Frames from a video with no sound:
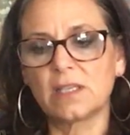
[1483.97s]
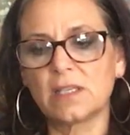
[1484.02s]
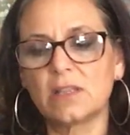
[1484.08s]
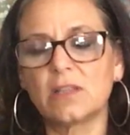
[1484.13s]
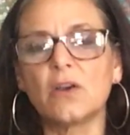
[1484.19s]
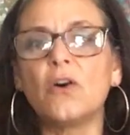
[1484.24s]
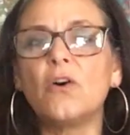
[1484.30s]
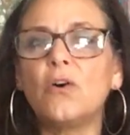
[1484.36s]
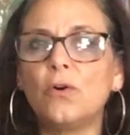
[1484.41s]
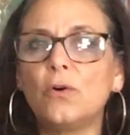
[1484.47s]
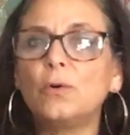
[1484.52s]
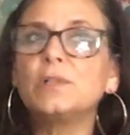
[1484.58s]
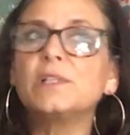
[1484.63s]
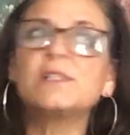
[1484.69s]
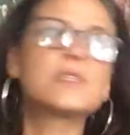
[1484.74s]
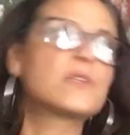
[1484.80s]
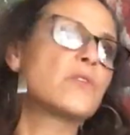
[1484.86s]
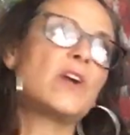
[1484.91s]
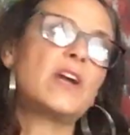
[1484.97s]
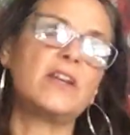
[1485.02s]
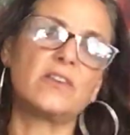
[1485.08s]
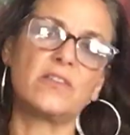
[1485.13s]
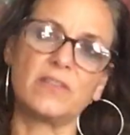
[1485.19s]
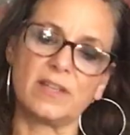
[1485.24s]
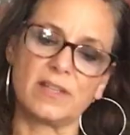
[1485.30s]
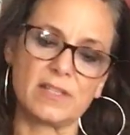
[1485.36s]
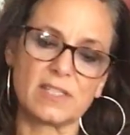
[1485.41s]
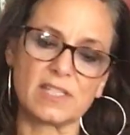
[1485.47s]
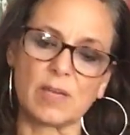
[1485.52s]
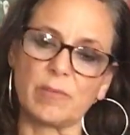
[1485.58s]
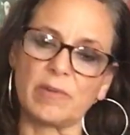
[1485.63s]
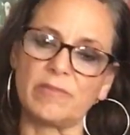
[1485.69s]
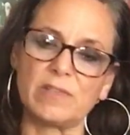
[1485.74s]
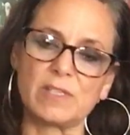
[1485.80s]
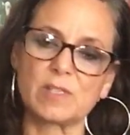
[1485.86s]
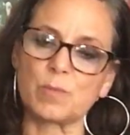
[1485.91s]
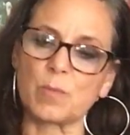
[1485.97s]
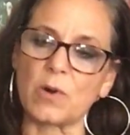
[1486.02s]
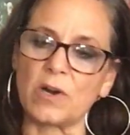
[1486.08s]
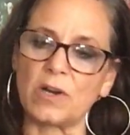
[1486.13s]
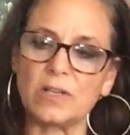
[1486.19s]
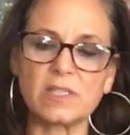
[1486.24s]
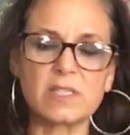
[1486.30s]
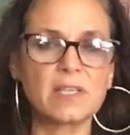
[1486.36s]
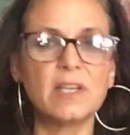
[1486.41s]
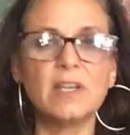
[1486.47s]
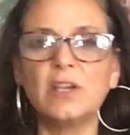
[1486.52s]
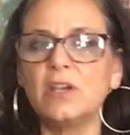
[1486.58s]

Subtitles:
The whole is greater than the sum of its parts.